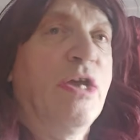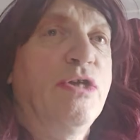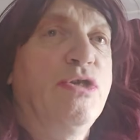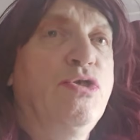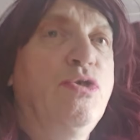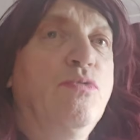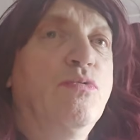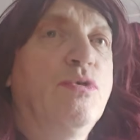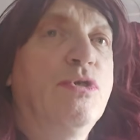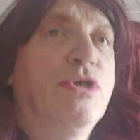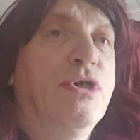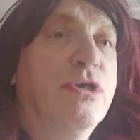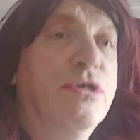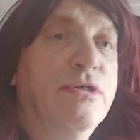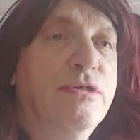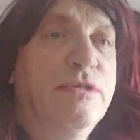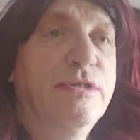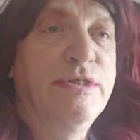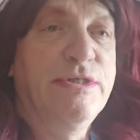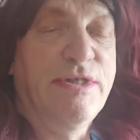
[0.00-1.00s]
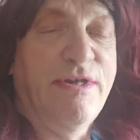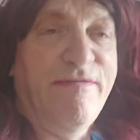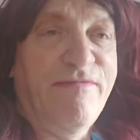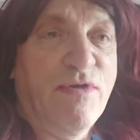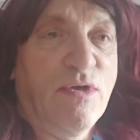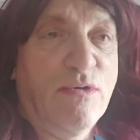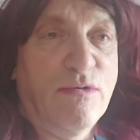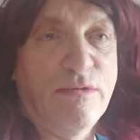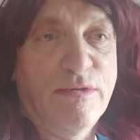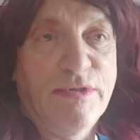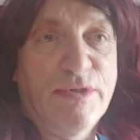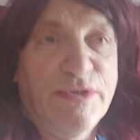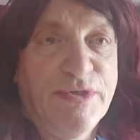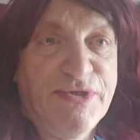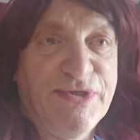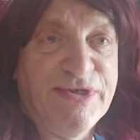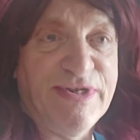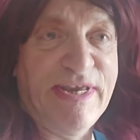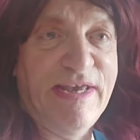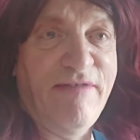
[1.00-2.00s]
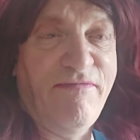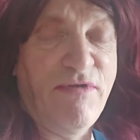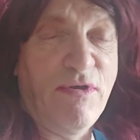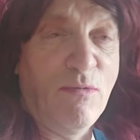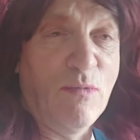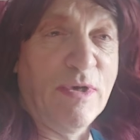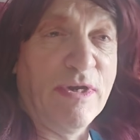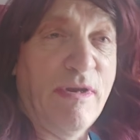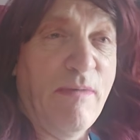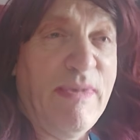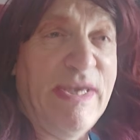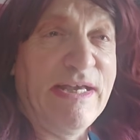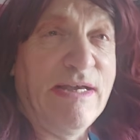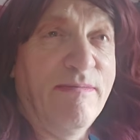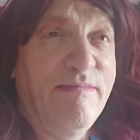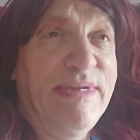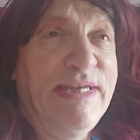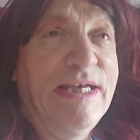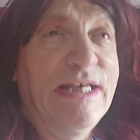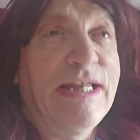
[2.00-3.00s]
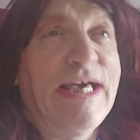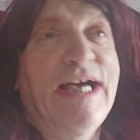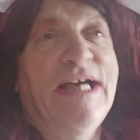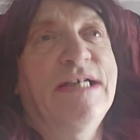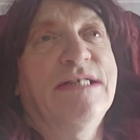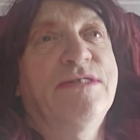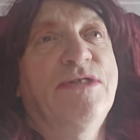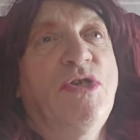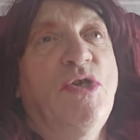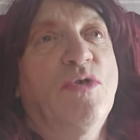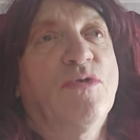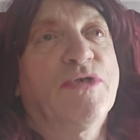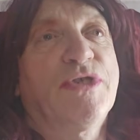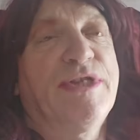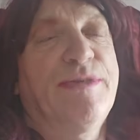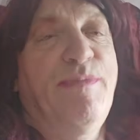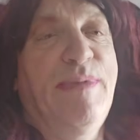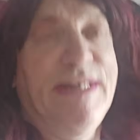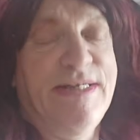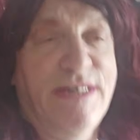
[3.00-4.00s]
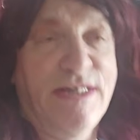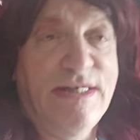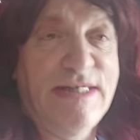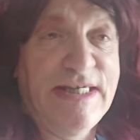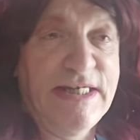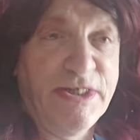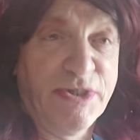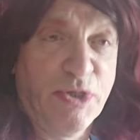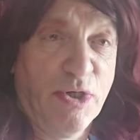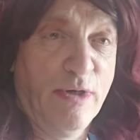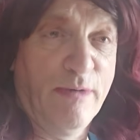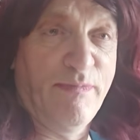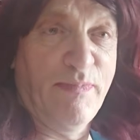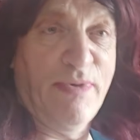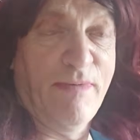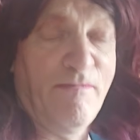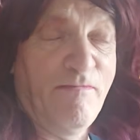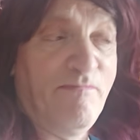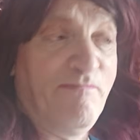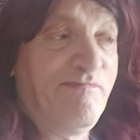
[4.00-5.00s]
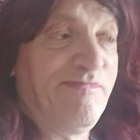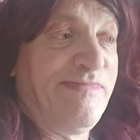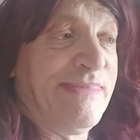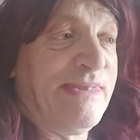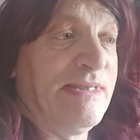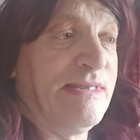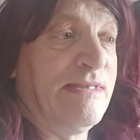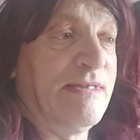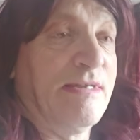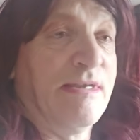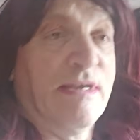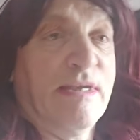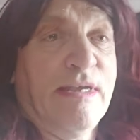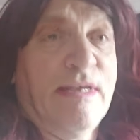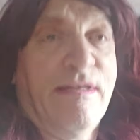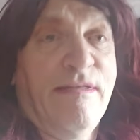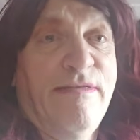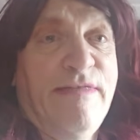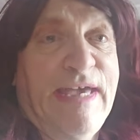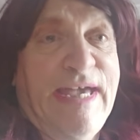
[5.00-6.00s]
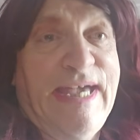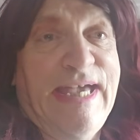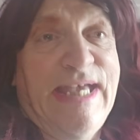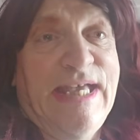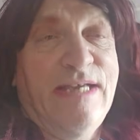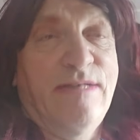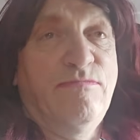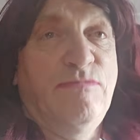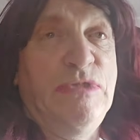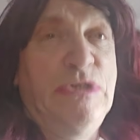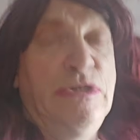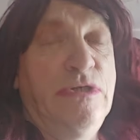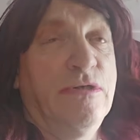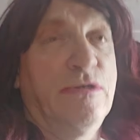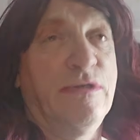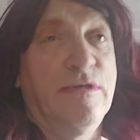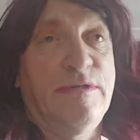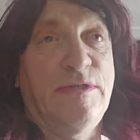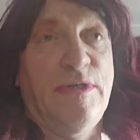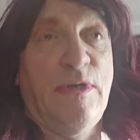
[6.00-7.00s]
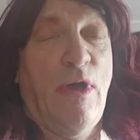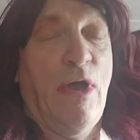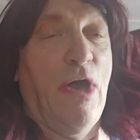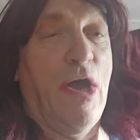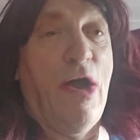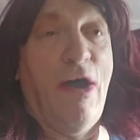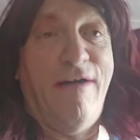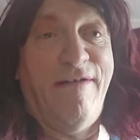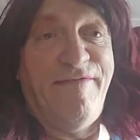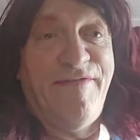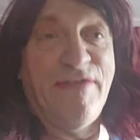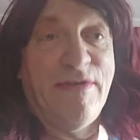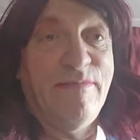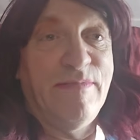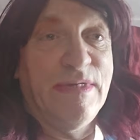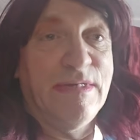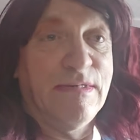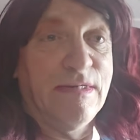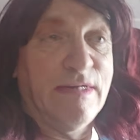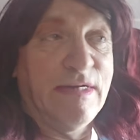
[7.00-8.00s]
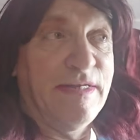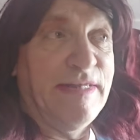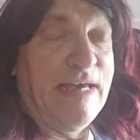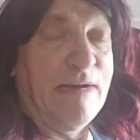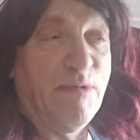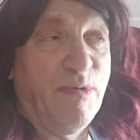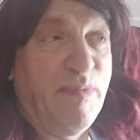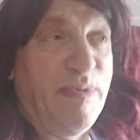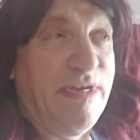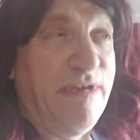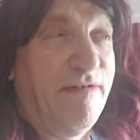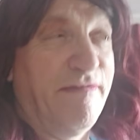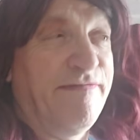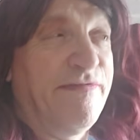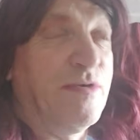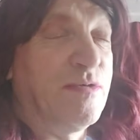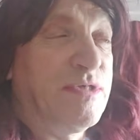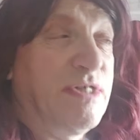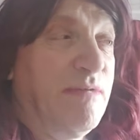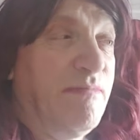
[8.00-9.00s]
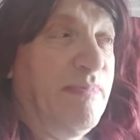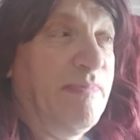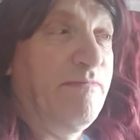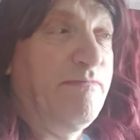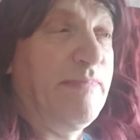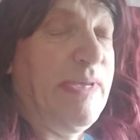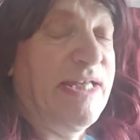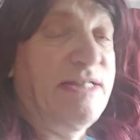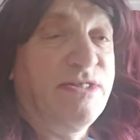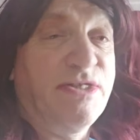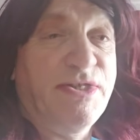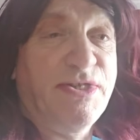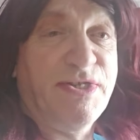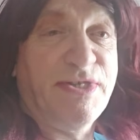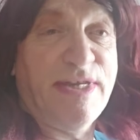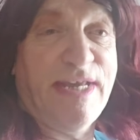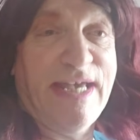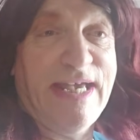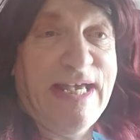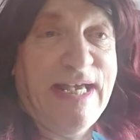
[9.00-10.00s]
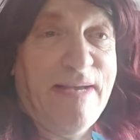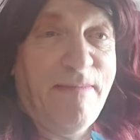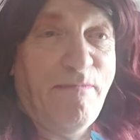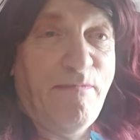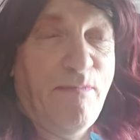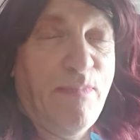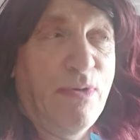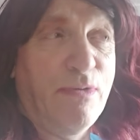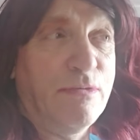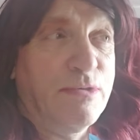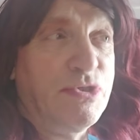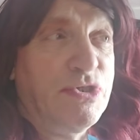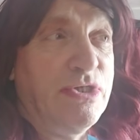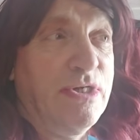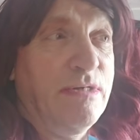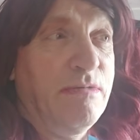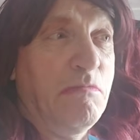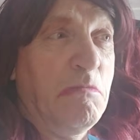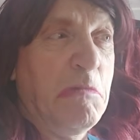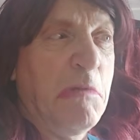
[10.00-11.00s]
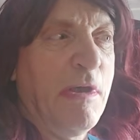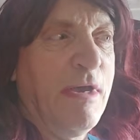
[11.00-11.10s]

You could, of course, if you want to make a meal and you're splitting these up, then you could half them, and that would be a 40 pence portion.